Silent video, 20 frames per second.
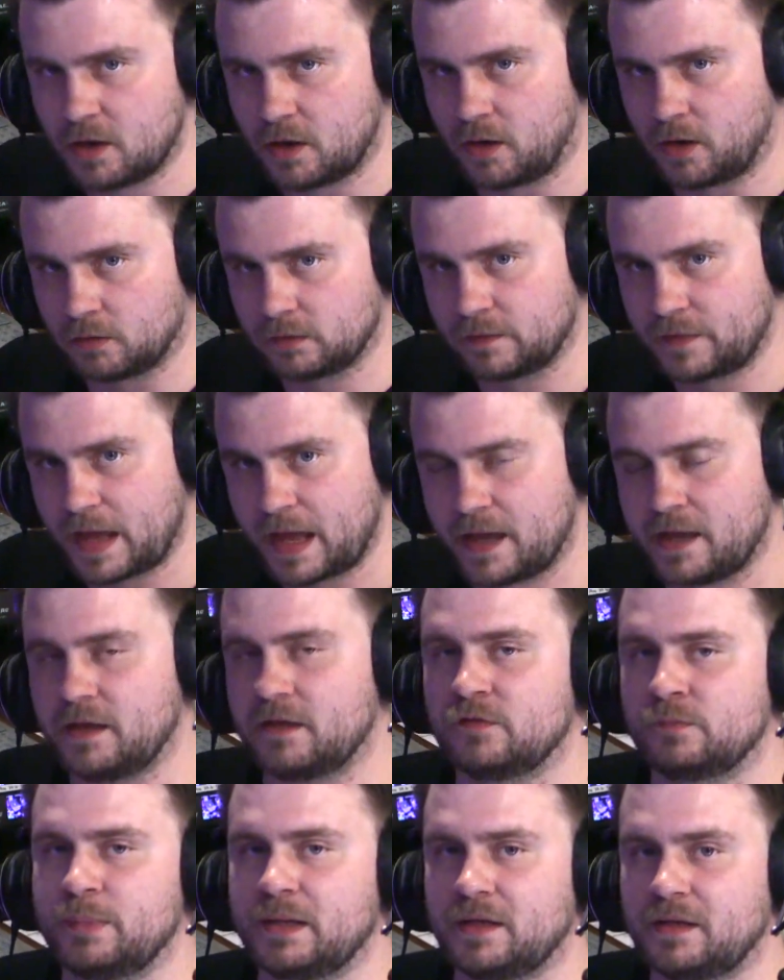All of that
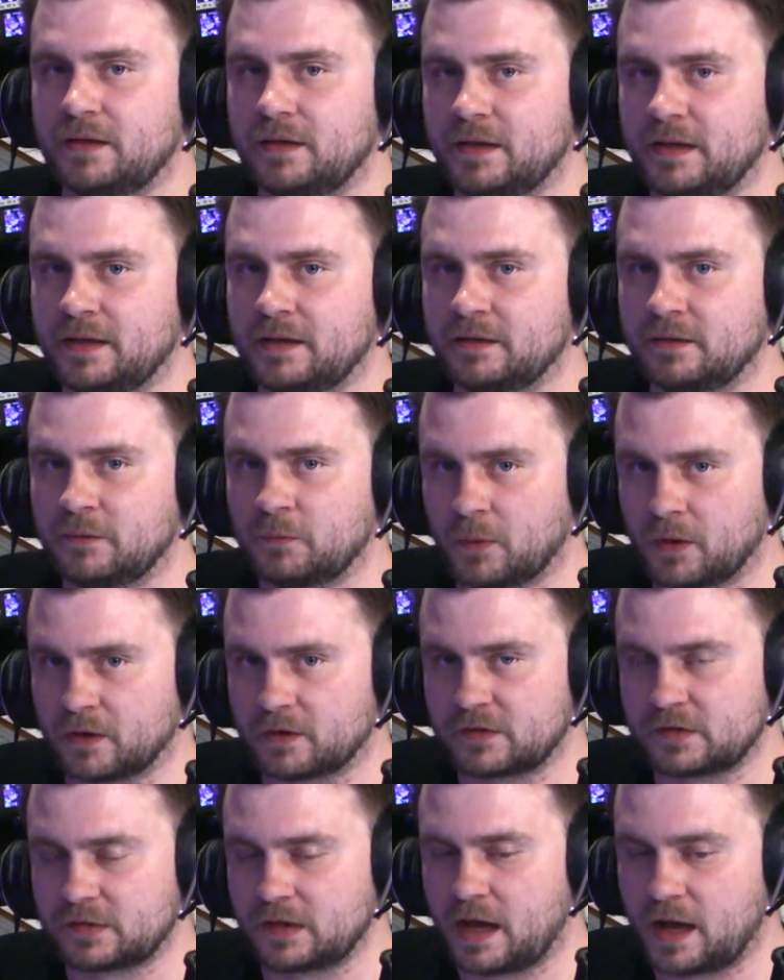is being in the
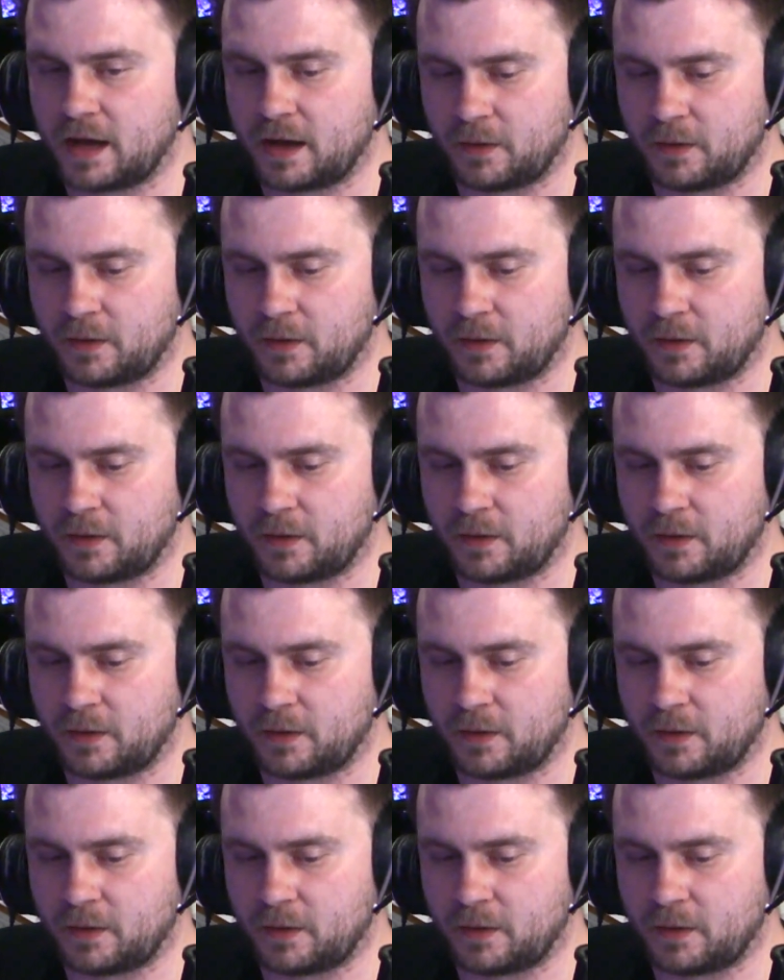works.